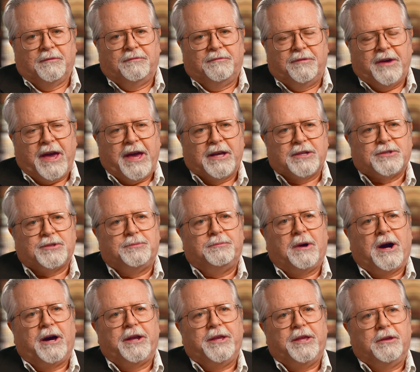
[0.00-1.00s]
vast
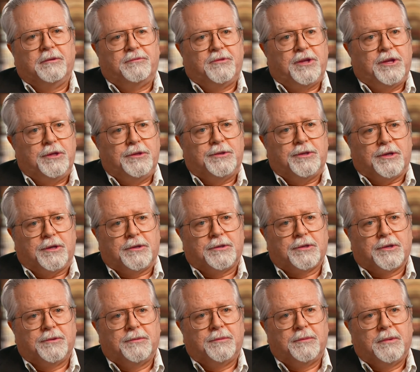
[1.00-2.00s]
body of
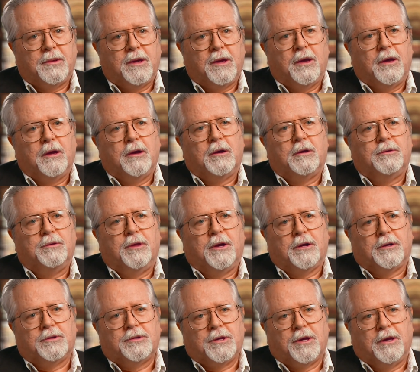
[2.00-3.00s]
teachings.
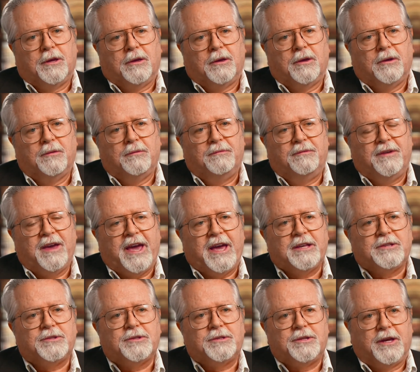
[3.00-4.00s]
There's a
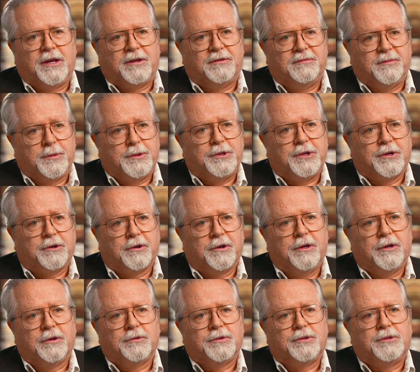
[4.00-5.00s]
vast set of
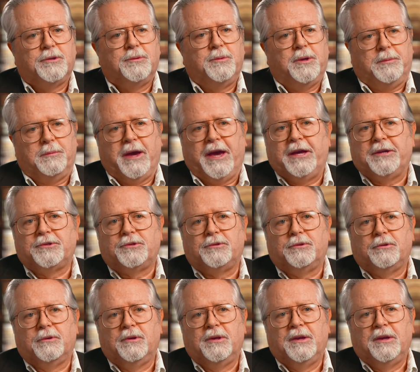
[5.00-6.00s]
materials to be
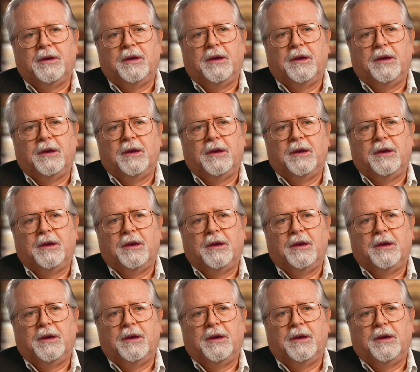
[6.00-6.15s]
mastered.